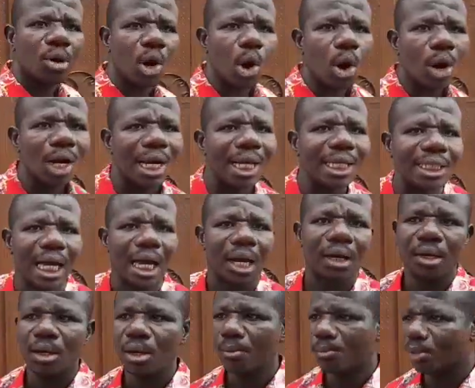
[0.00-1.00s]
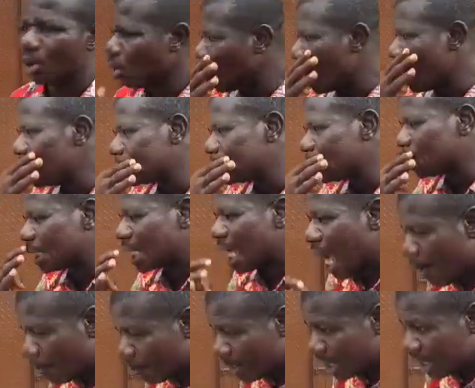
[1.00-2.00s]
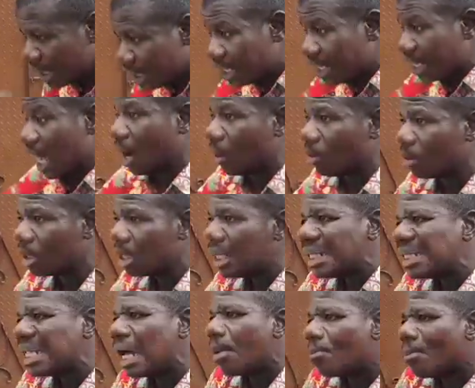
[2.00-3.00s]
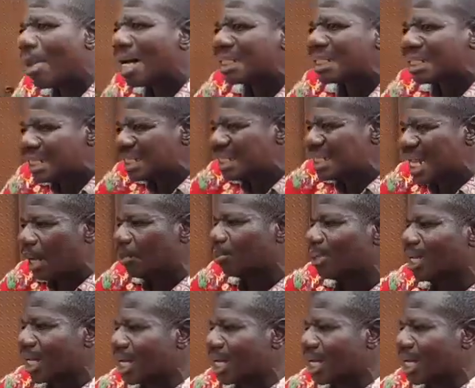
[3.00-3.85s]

or later? But why is it happening now that Mazen Nnamdi